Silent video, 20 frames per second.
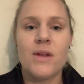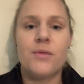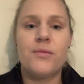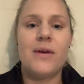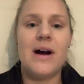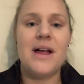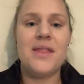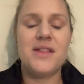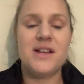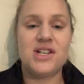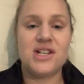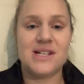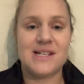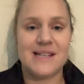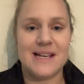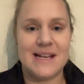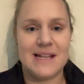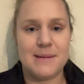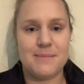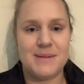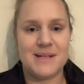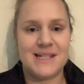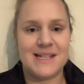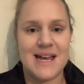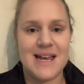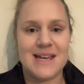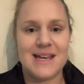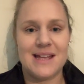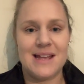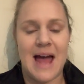rather than just letting the
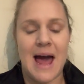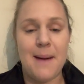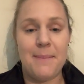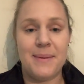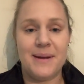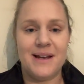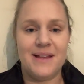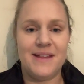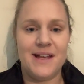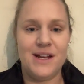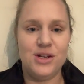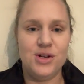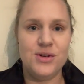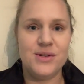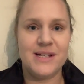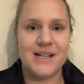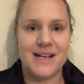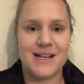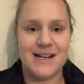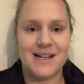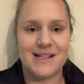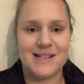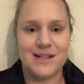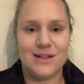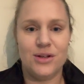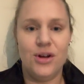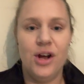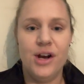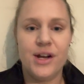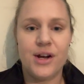mistake happen and then using it as a
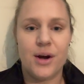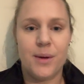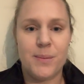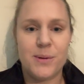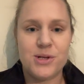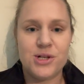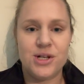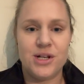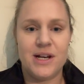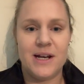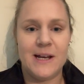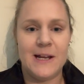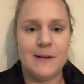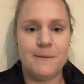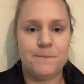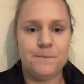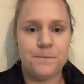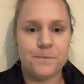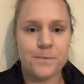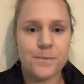learning opportunity.